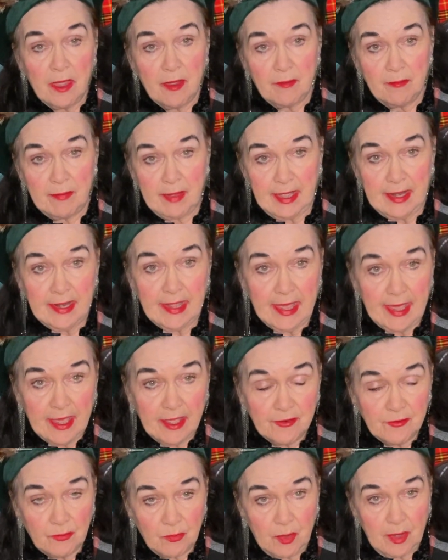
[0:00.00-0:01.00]
men
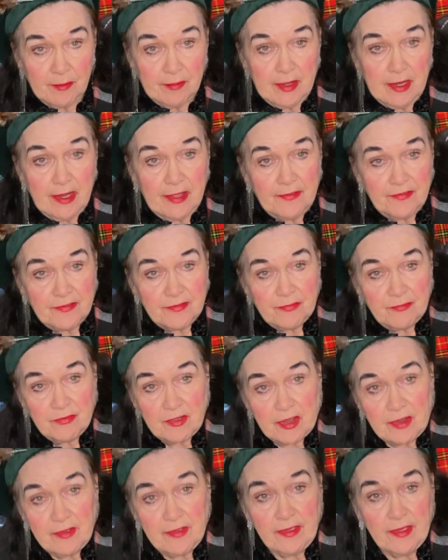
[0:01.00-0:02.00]
and women. It's
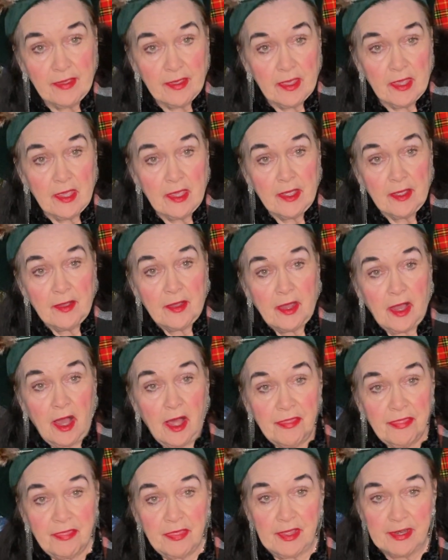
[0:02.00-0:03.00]
very
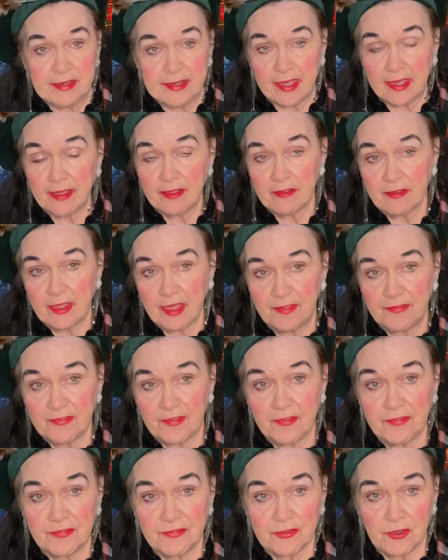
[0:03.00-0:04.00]
authentic. It's
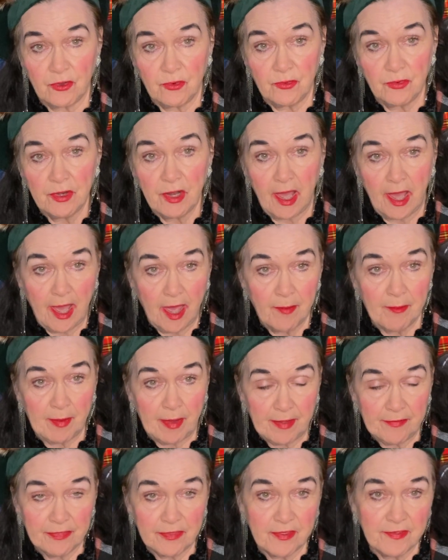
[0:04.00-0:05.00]
a stone. I
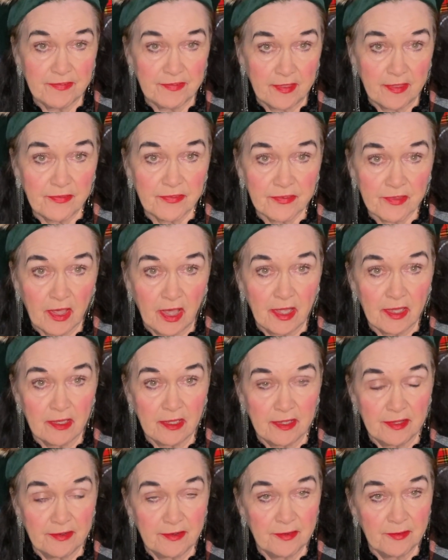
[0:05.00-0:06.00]
bought this in
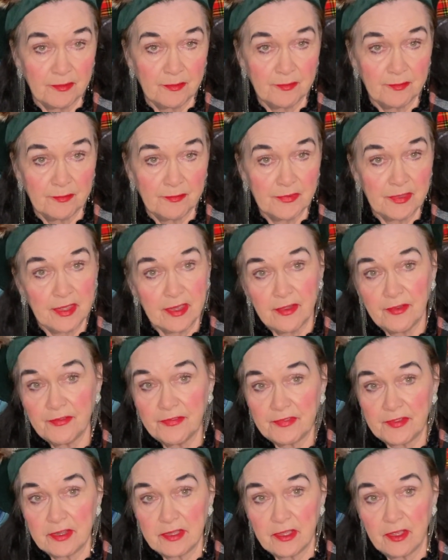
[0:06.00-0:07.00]
Scotland
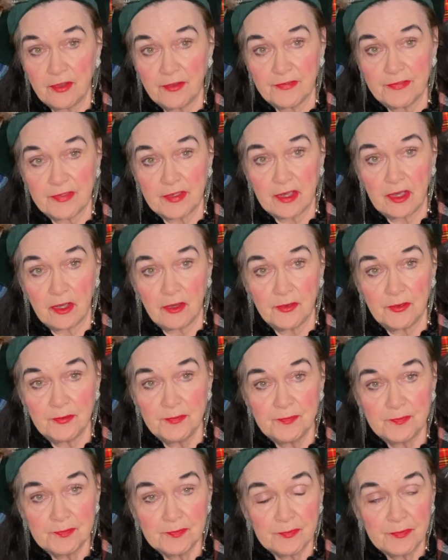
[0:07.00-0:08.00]
years and years ago,
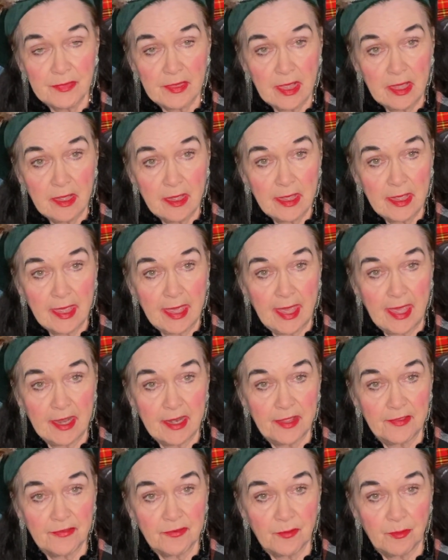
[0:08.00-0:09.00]

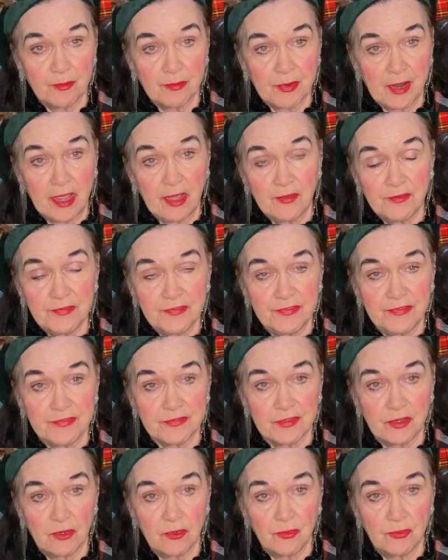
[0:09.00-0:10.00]
and it's a brown
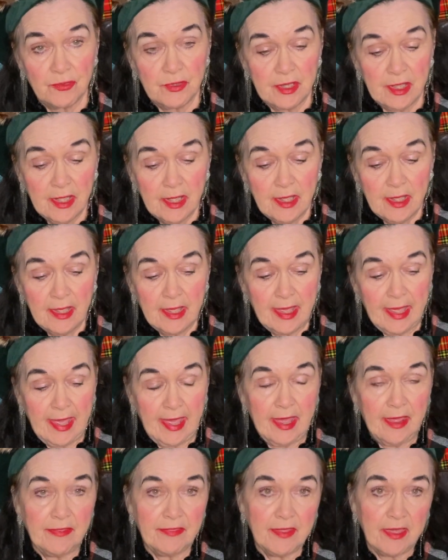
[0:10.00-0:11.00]
stone,
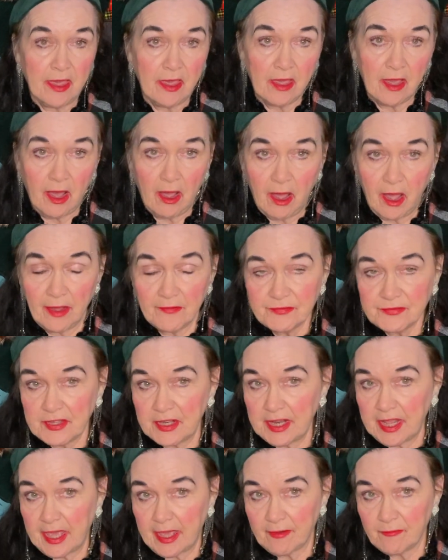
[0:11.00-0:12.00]
and they
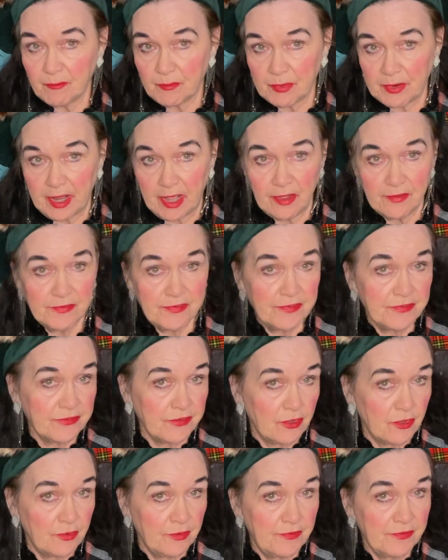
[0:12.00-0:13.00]
often have brown
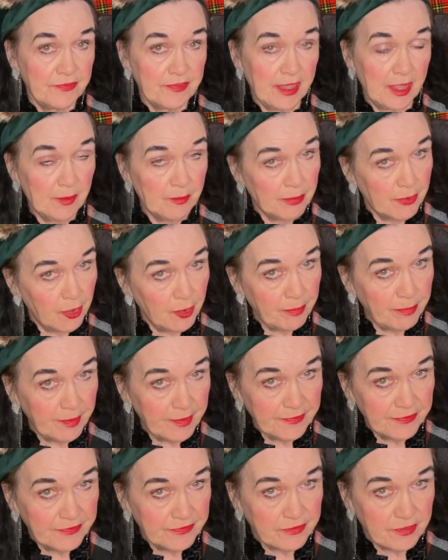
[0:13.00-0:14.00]
stones and
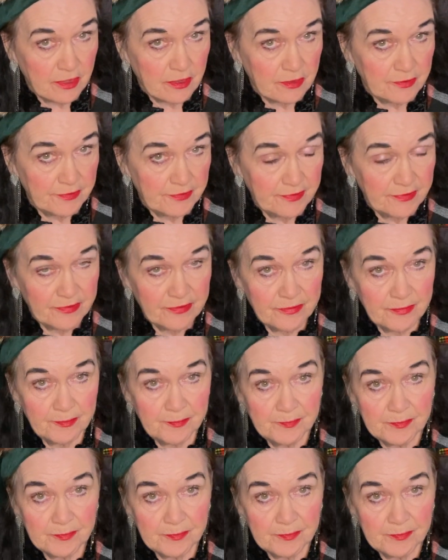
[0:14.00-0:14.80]
purple stones.